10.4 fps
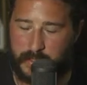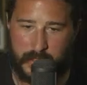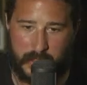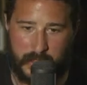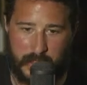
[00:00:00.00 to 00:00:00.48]

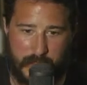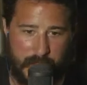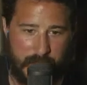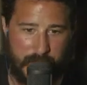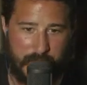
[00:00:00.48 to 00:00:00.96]
uh,
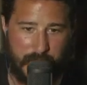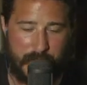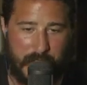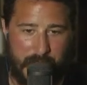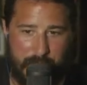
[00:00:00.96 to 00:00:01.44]
this is the
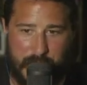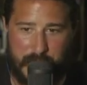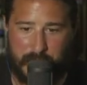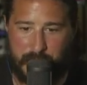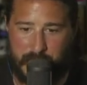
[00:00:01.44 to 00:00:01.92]
side of
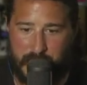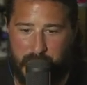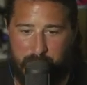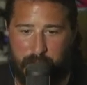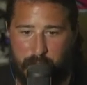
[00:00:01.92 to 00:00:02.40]
things that I
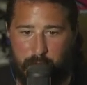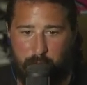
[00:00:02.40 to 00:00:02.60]
haven't